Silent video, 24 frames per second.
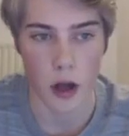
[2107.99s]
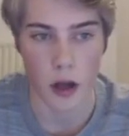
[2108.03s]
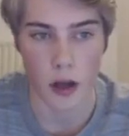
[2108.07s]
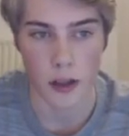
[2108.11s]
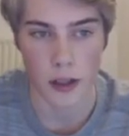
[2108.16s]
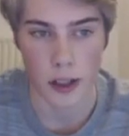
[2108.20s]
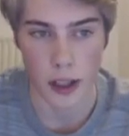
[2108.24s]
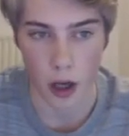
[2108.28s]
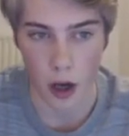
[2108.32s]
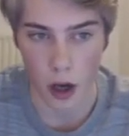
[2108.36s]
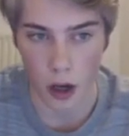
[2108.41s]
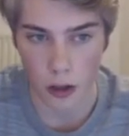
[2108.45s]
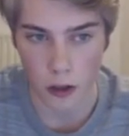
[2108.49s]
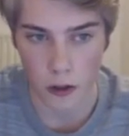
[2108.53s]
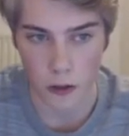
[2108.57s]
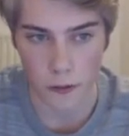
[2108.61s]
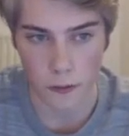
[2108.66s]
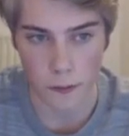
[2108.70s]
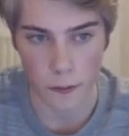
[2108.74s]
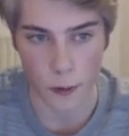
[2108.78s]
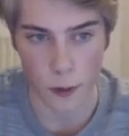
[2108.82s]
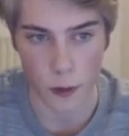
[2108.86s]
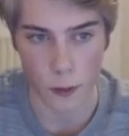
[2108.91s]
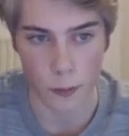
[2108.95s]
The other
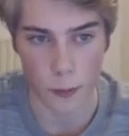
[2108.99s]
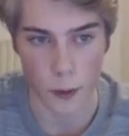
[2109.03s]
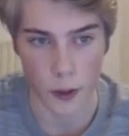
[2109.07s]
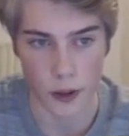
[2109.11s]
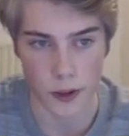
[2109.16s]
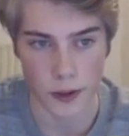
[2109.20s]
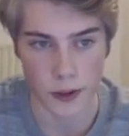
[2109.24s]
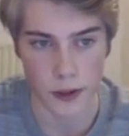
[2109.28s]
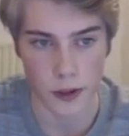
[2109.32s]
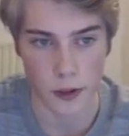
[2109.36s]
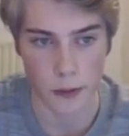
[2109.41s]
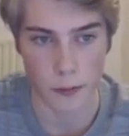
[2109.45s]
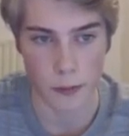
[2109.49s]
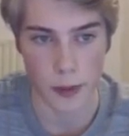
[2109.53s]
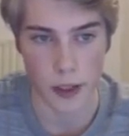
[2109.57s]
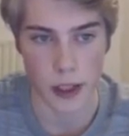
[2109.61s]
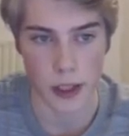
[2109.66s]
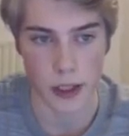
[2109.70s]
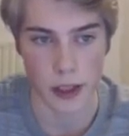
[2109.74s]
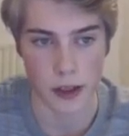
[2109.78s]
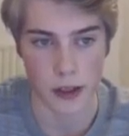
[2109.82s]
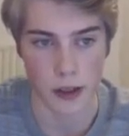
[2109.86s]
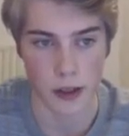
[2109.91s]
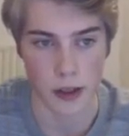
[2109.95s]
four pawns, so
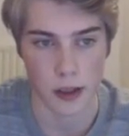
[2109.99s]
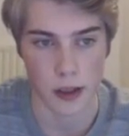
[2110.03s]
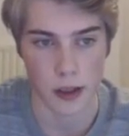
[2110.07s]
B,